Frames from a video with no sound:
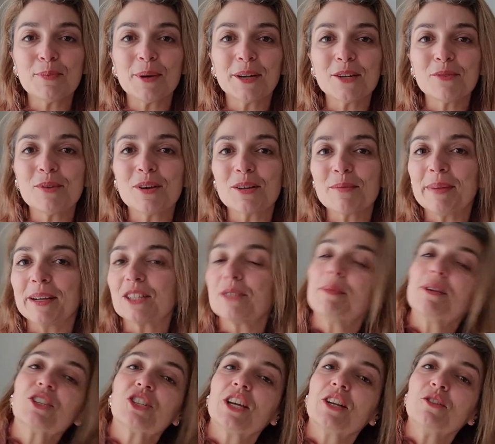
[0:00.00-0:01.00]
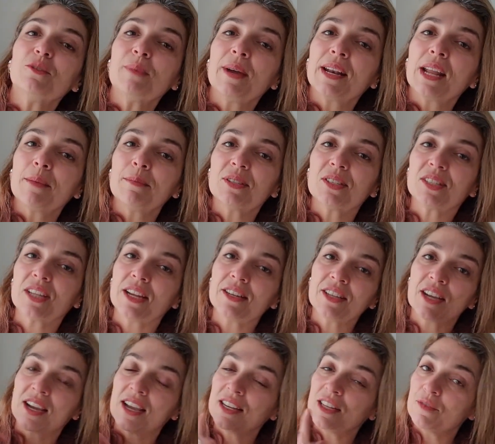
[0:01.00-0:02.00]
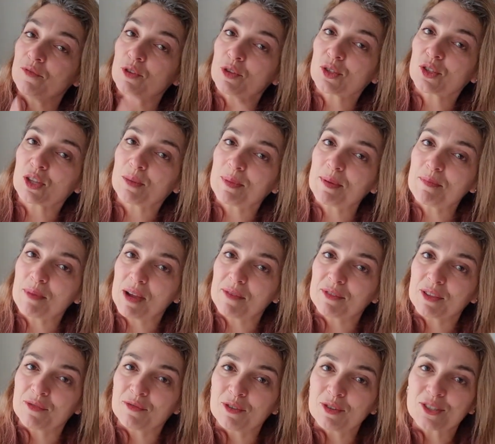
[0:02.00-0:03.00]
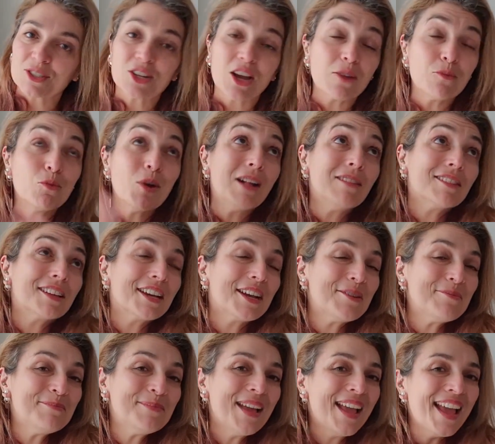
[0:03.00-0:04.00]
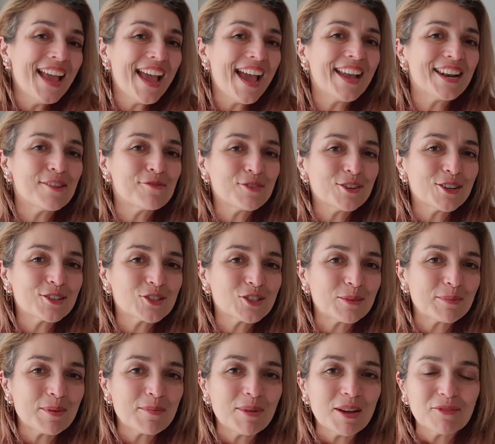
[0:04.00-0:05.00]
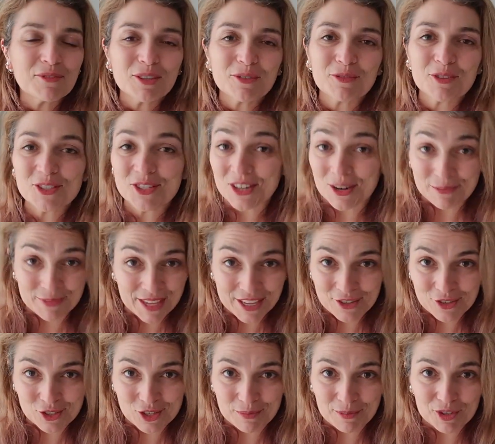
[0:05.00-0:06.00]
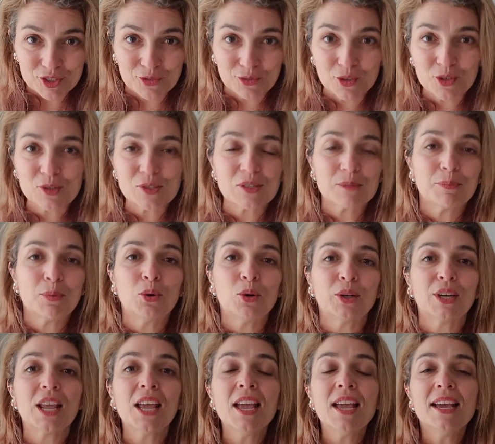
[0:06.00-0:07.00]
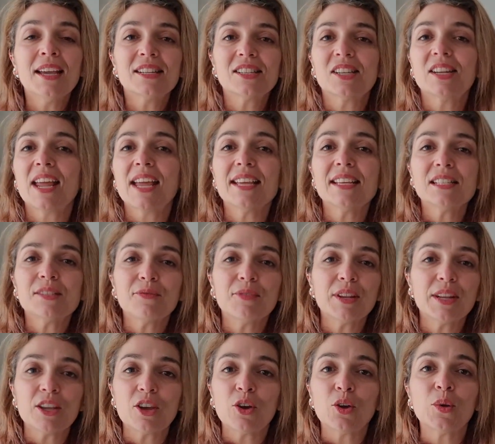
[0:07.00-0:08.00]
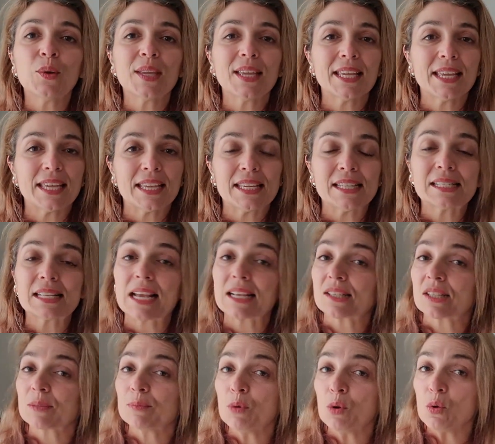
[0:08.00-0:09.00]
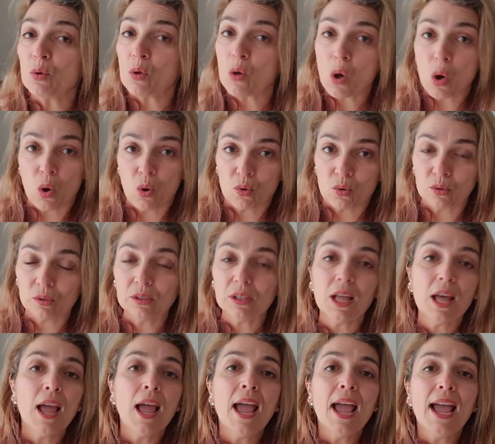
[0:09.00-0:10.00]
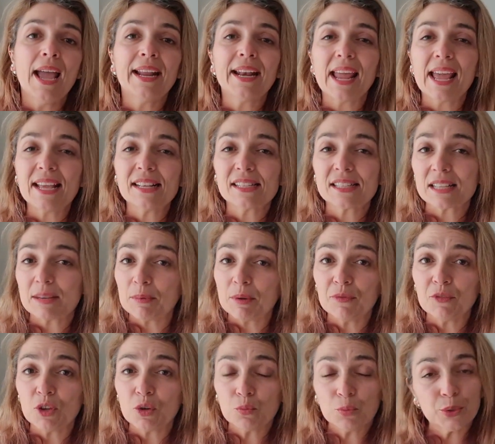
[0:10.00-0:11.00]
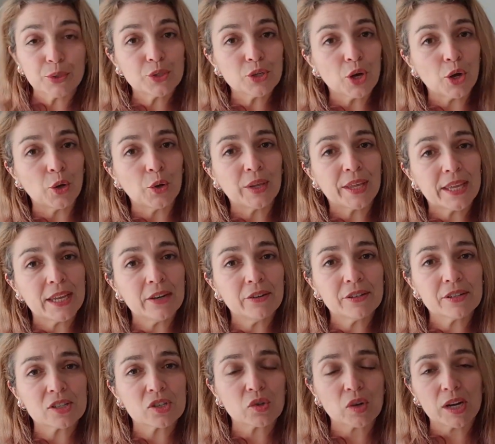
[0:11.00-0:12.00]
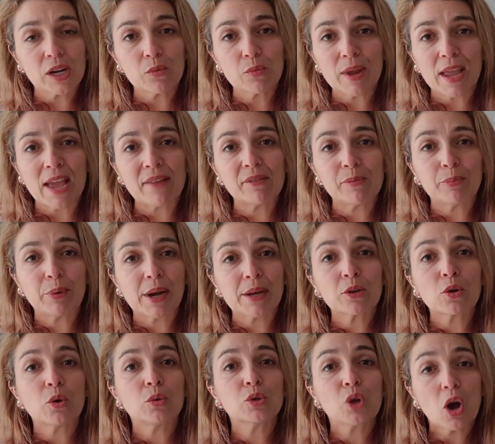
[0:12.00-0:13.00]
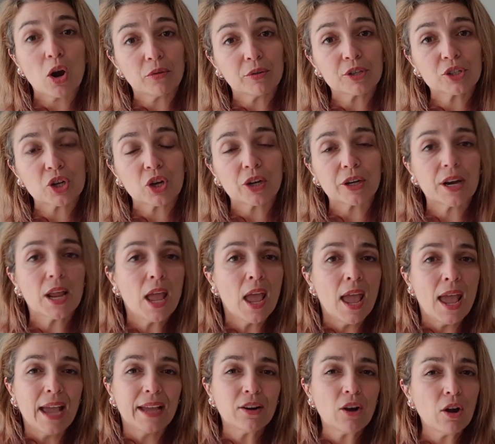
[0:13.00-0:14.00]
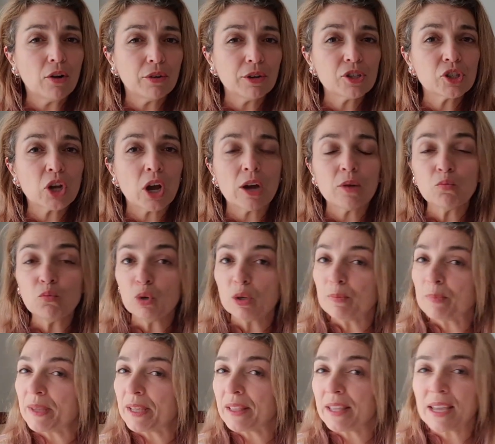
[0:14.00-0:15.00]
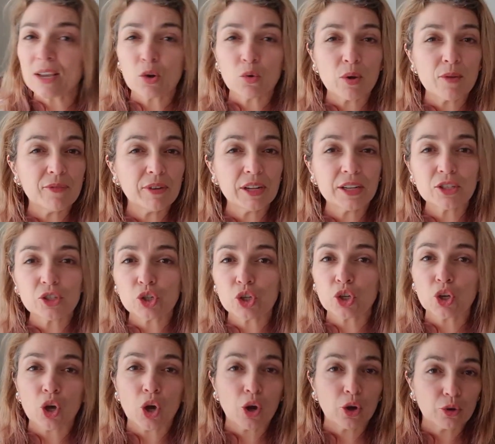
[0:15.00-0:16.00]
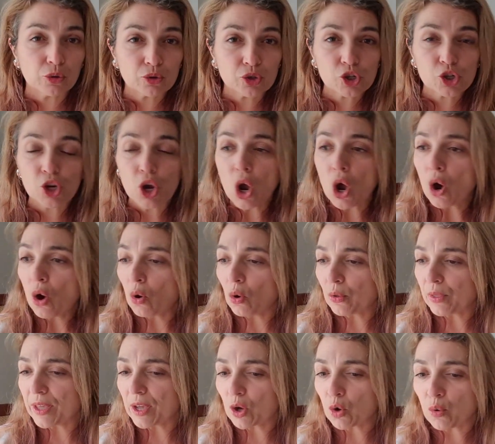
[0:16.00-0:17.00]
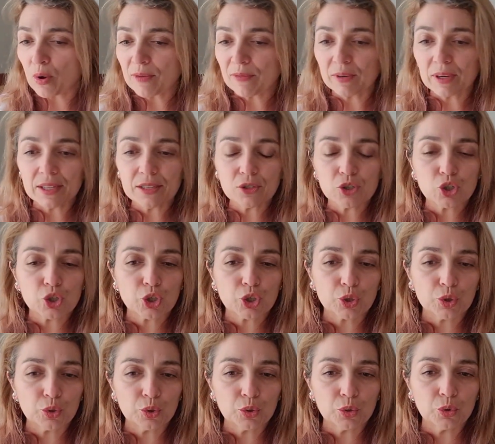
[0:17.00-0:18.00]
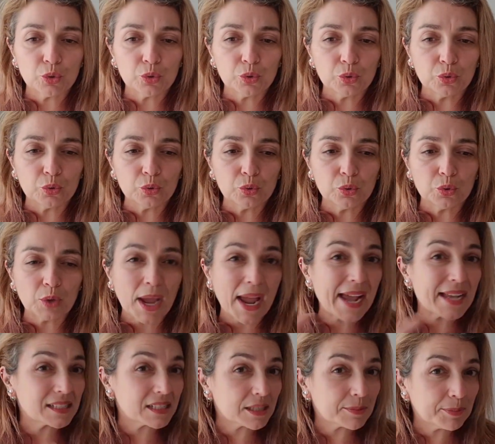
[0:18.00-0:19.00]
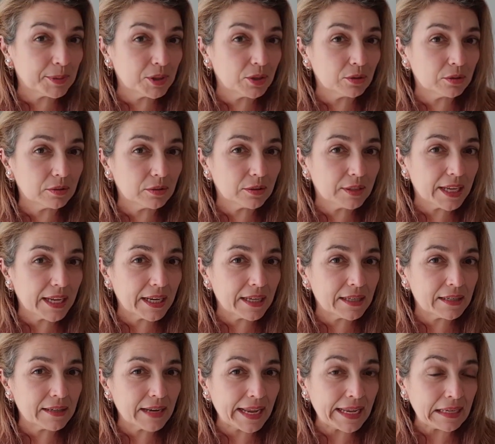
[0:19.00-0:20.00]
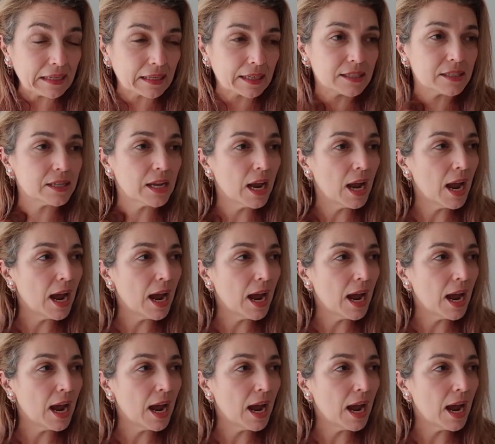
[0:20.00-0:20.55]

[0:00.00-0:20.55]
everybody, welcome back to my channel. My name is Tania, and if you're stopping by for the first time, welcome, and if you're not stopping by for the first time, thank you so much for your support. Today's video is a small haul, and as some of you would know, here in Australia we have a brand called Oroton, and Auroton would be the equivalent to Coach or the equivalent to Aspinall in England,